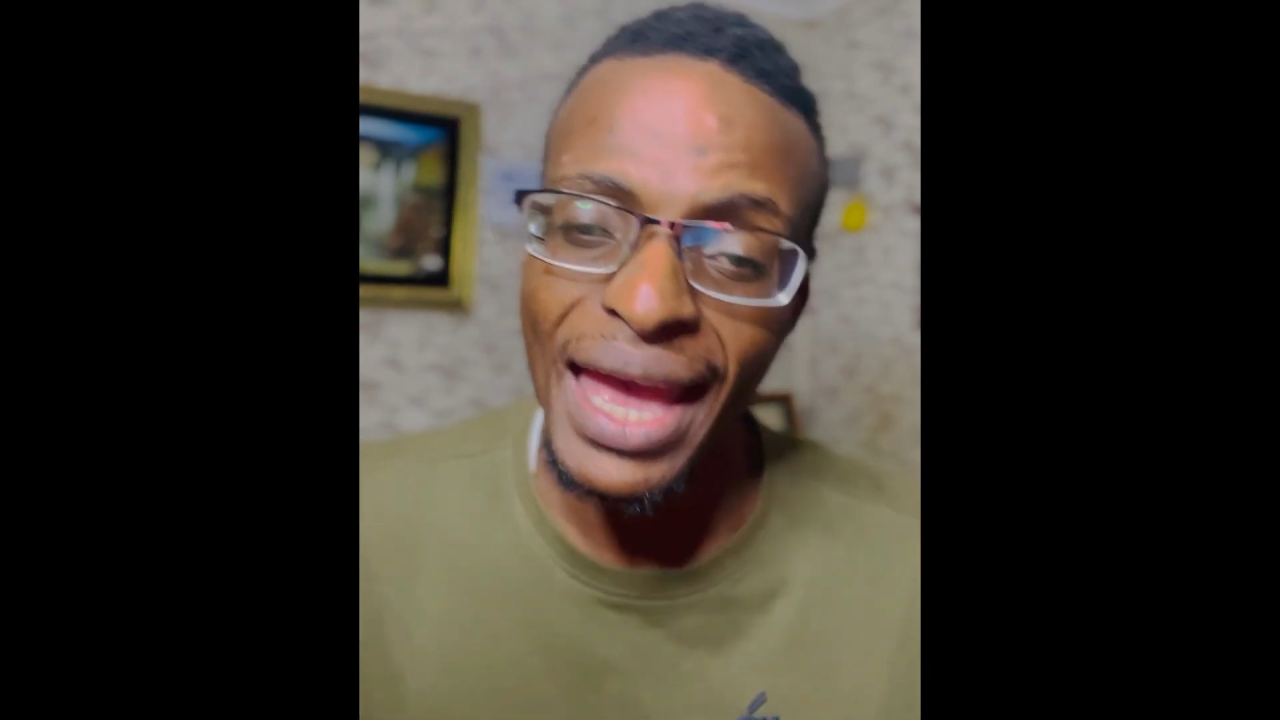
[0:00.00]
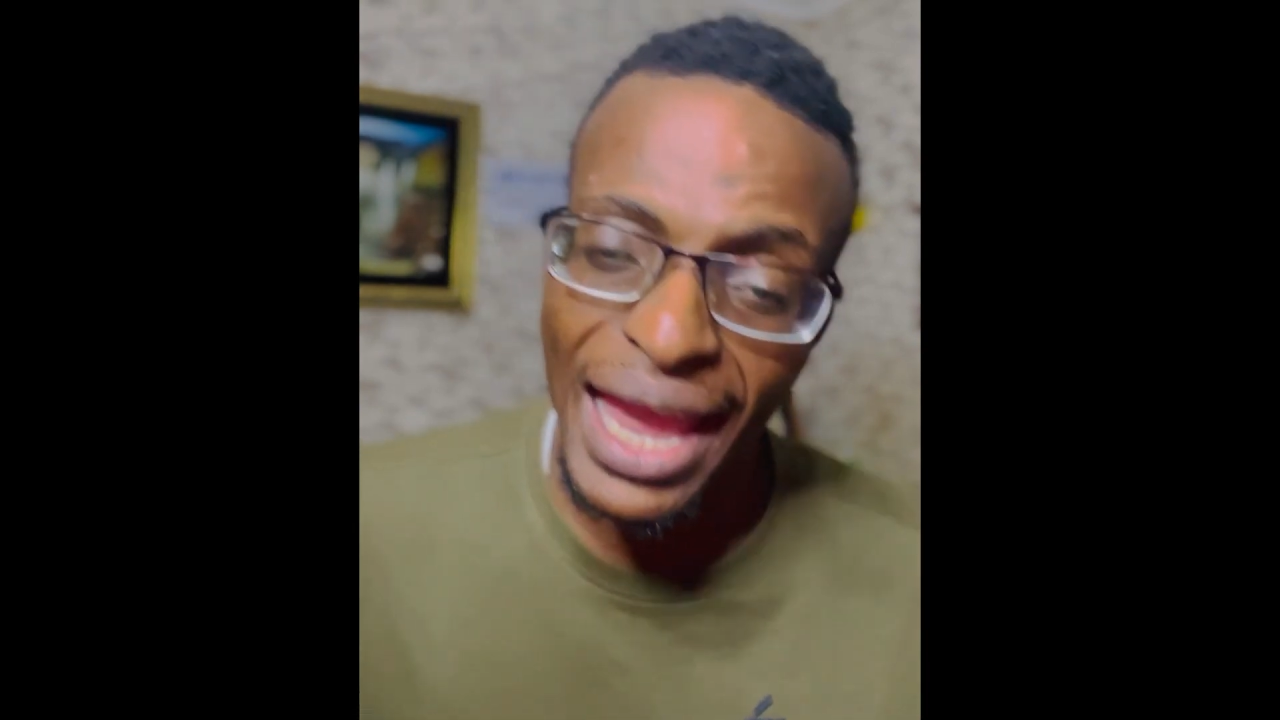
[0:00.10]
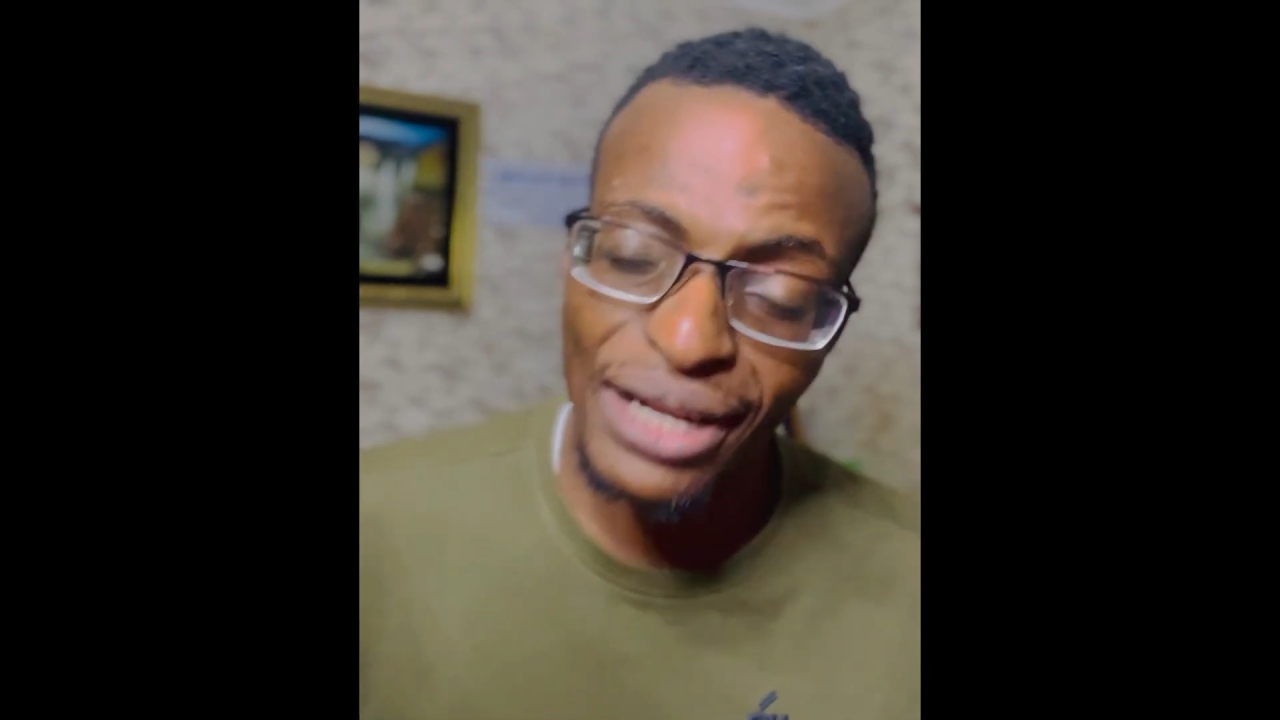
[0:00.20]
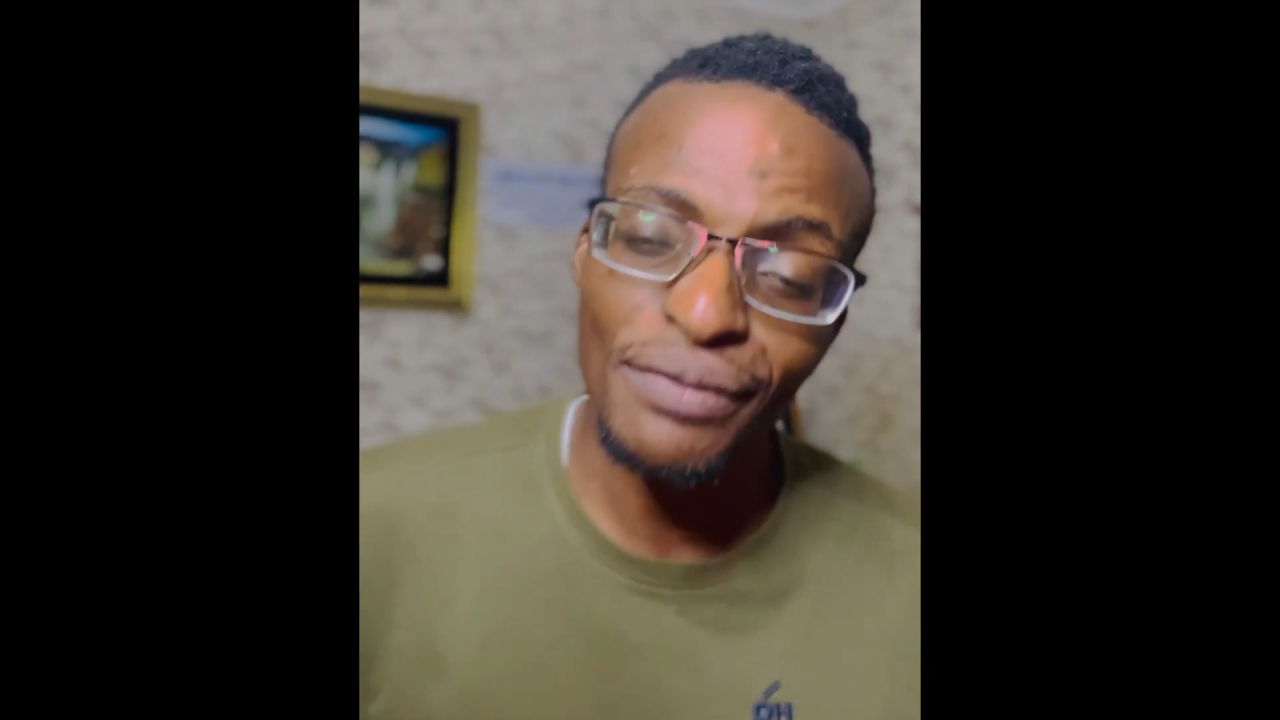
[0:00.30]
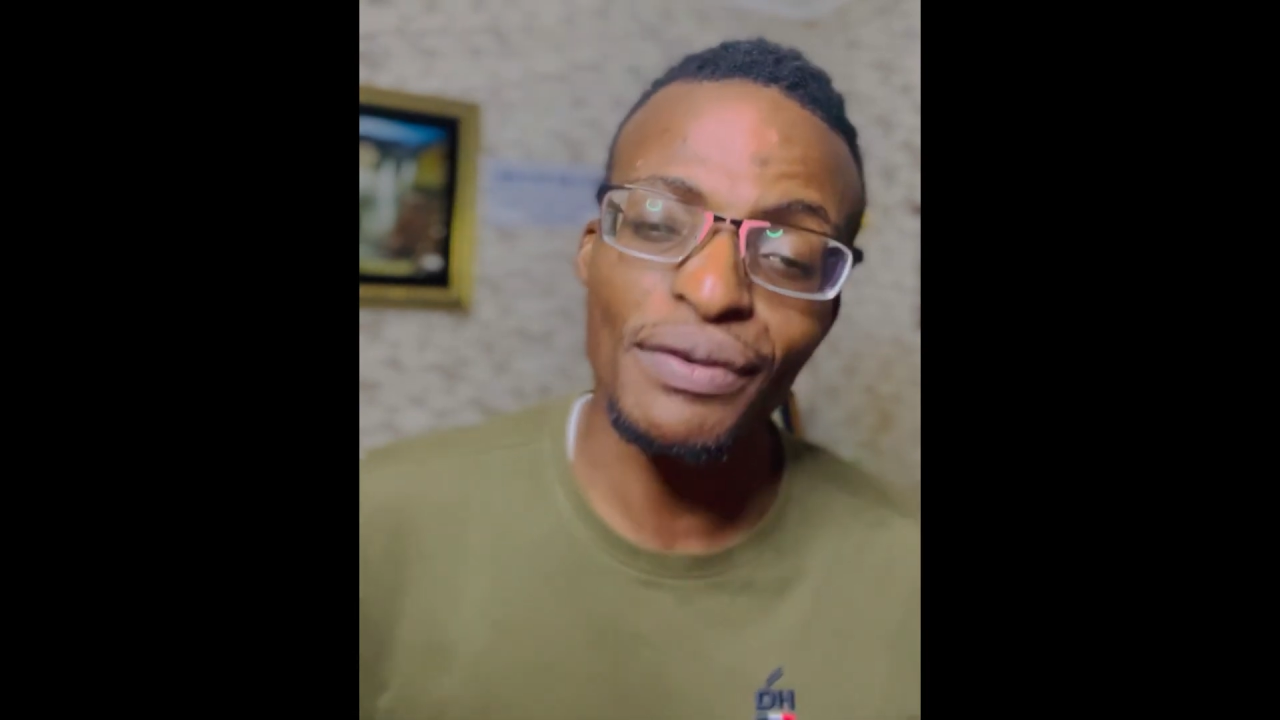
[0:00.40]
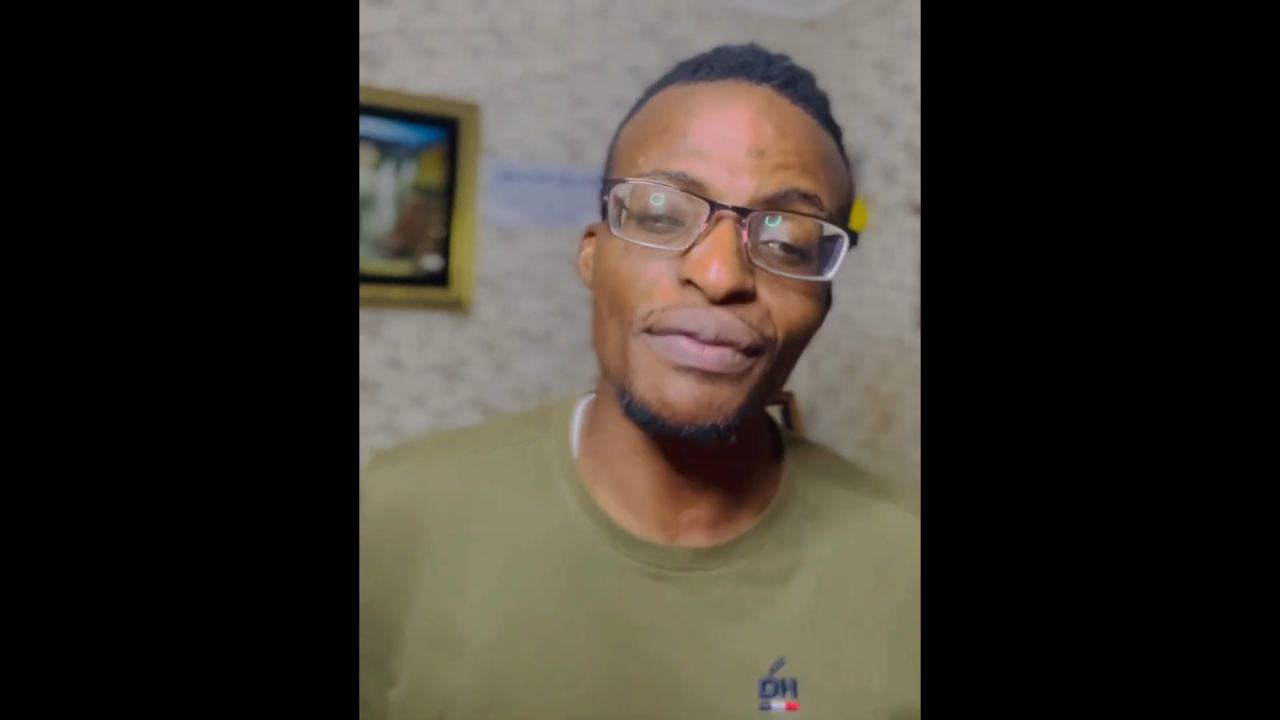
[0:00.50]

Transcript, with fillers: and if you